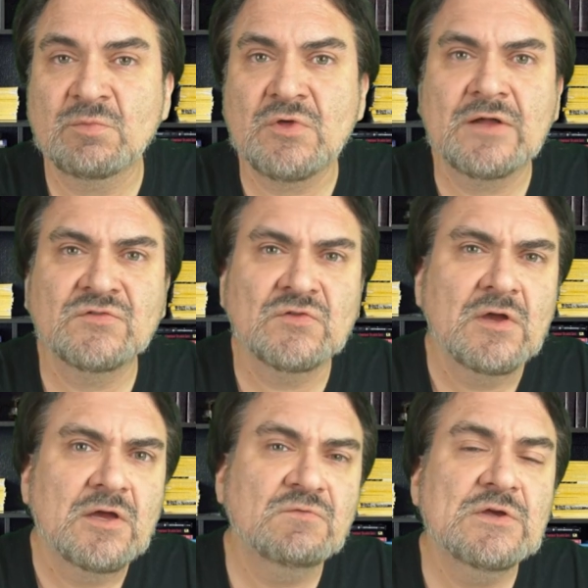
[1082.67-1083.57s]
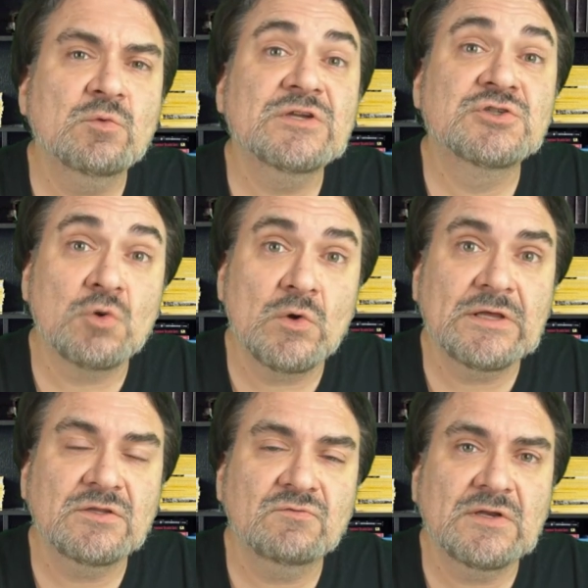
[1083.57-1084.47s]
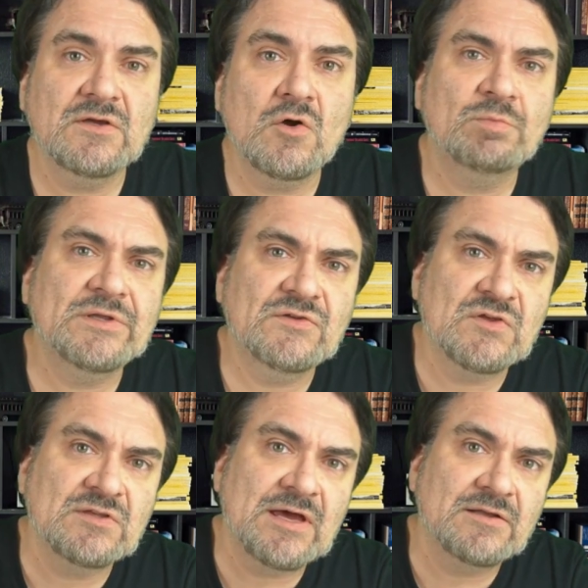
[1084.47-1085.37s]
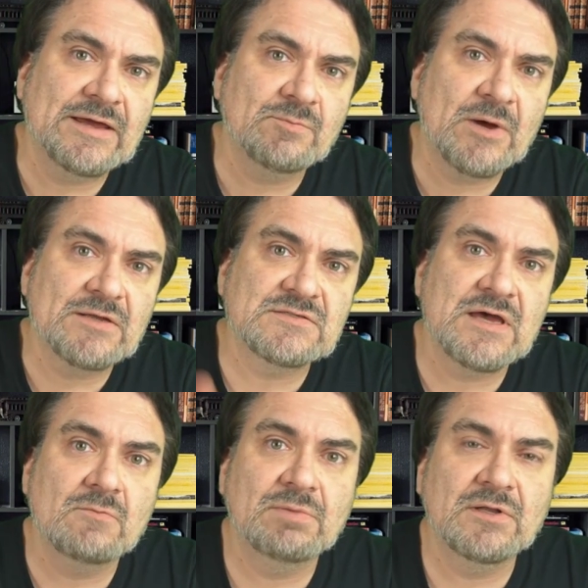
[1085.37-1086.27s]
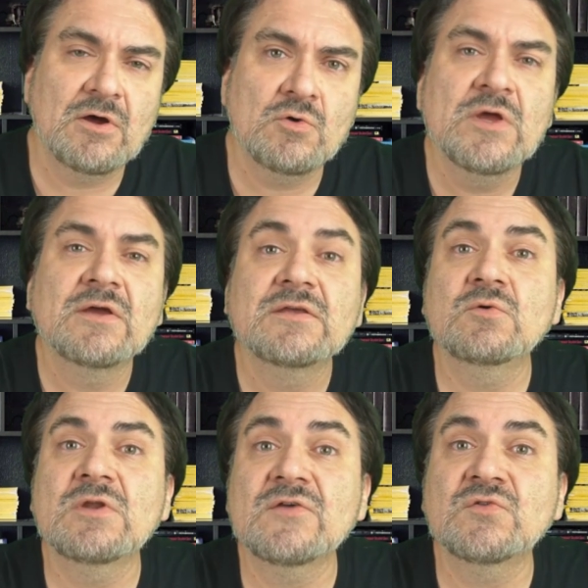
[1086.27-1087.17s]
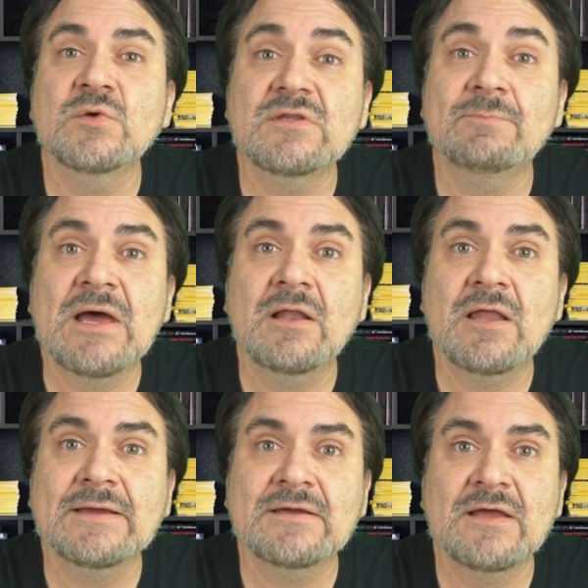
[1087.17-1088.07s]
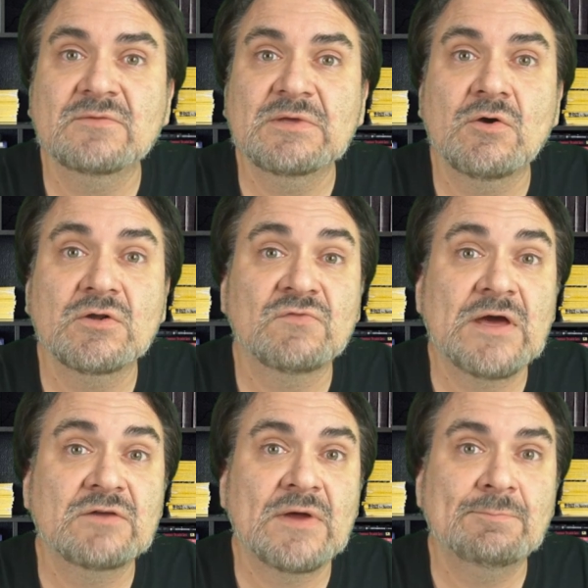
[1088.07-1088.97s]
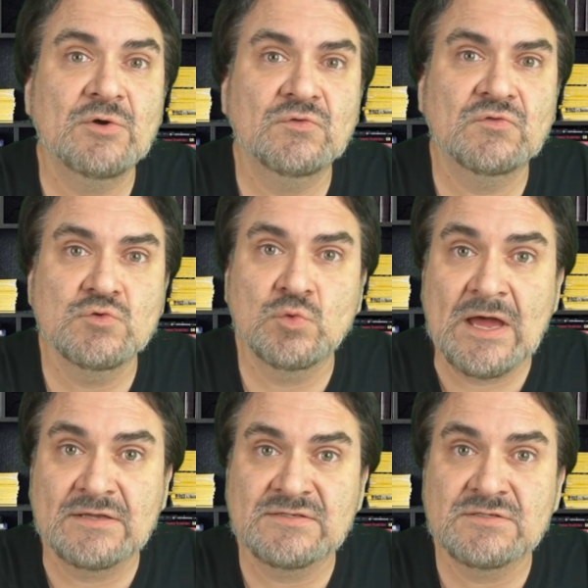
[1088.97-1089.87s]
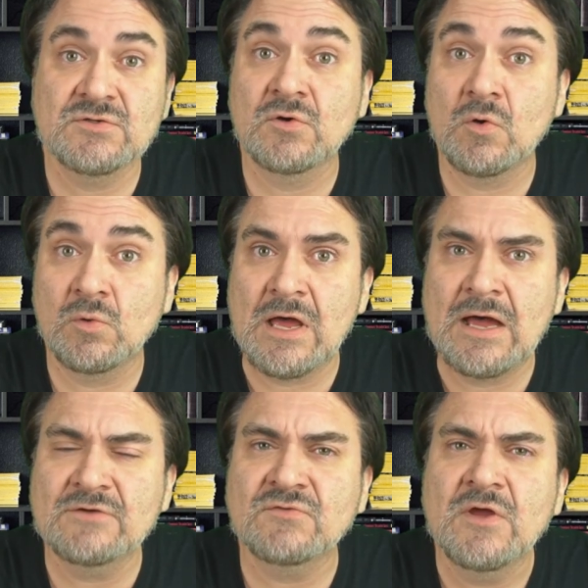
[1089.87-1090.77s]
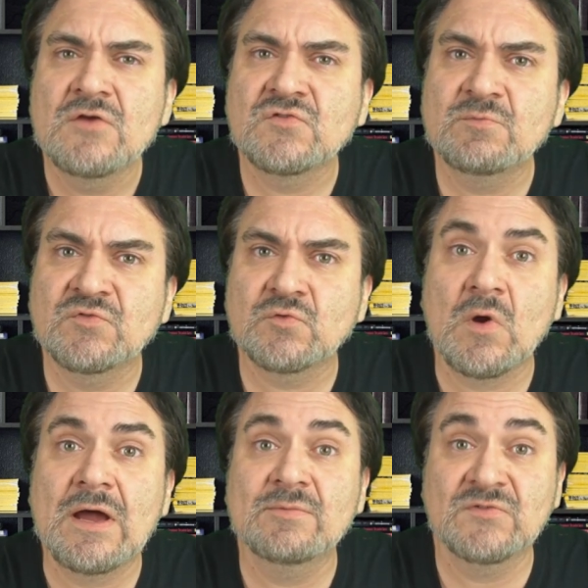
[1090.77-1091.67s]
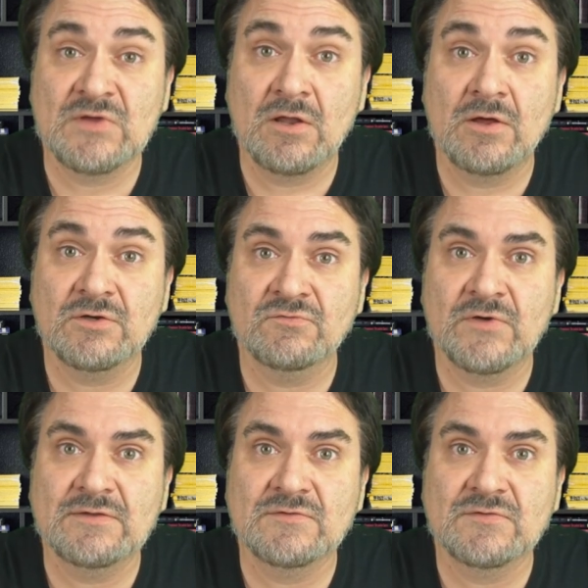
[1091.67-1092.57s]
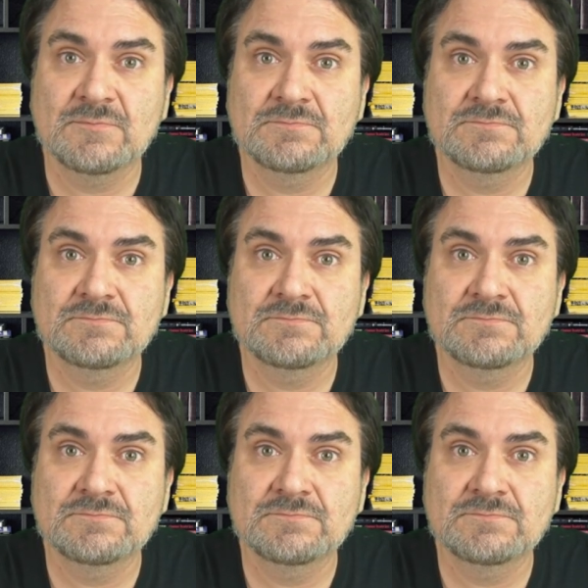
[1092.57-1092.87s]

some thoughts. If you enjoyed the video, please hit that like button down below. You can also hit the bell icon to be notified if I post new content or go live. Subscribe and tell all your friends.